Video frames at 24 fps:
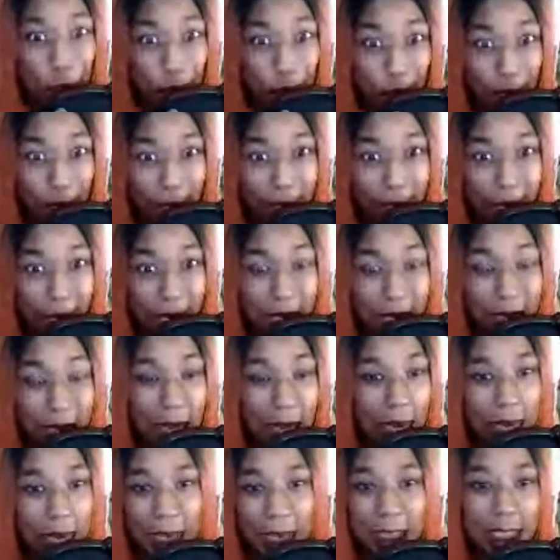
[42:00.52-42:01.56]
good.
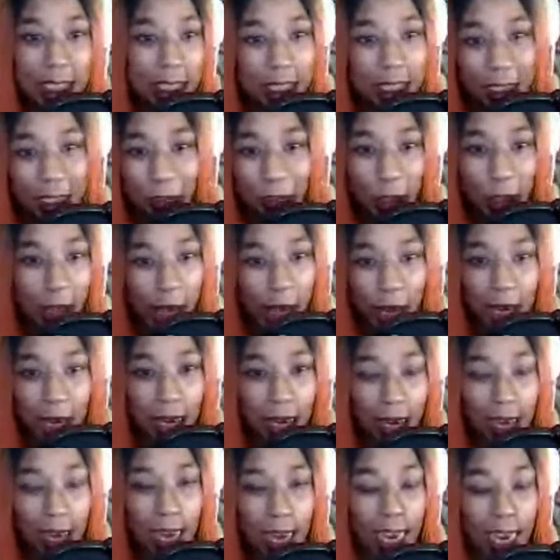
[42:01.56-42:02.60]
Like he didn't even like.
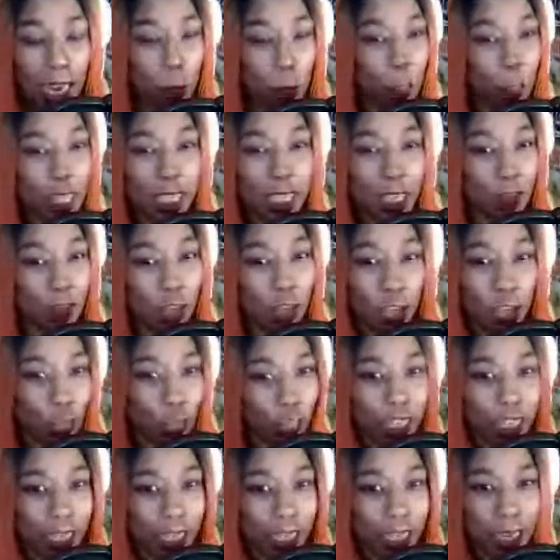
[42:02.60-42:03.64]
It wasn't even a
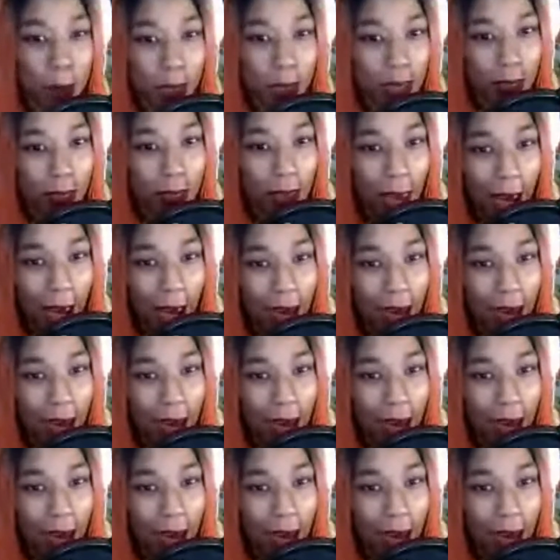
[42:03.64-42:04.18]
good attempt at